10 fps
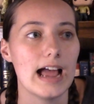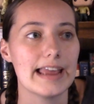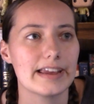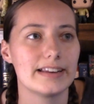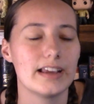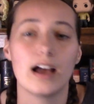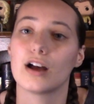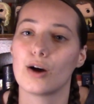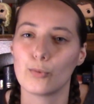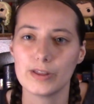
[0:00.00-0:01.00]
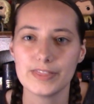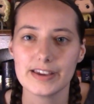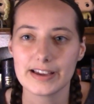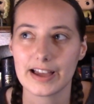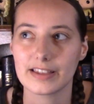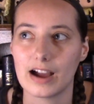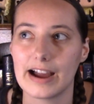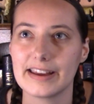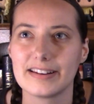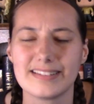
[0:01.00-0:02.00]
And one thing
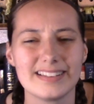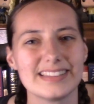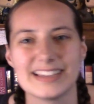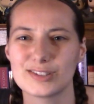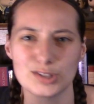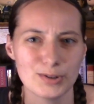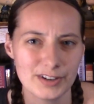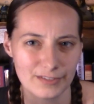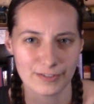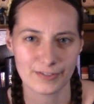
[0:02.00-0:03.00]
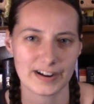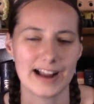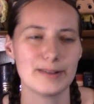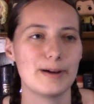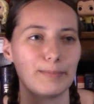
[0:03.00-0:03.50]
I like sort of forgotten about,